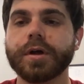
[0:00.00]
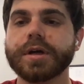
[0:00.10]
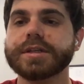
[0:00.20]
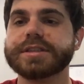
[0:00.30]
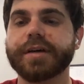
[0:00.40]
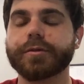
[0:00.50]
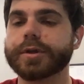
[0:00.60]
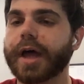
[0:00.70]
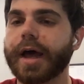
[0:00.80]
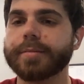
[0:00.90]
several
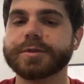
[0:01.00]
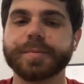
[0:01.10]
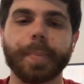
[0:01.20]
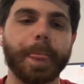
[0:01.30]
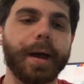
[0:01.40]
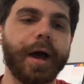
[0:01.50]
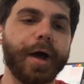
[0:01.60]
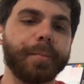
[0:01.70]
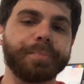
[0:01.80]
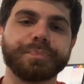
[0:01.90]
times.
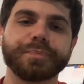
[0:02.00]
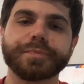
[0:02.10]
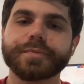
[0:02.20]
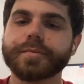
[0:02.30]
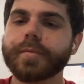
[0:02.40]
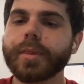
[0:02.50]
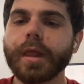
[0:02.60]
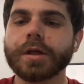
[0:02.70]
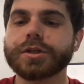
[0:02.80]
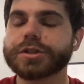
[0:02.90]
Um,
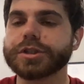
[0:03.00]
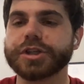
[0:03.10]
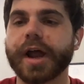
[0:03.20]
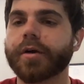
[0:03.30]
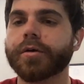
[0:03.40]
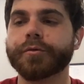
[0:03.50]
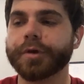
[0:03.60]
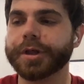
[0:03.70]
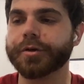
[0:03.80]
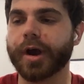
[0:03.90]
just in general,
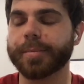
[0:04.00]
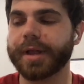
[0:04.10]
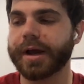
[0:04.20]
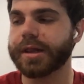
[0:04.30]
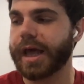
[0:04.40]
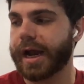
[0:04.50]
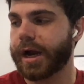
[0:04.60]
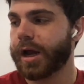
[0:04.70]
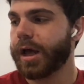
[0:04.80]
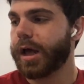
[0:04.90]
really great player there.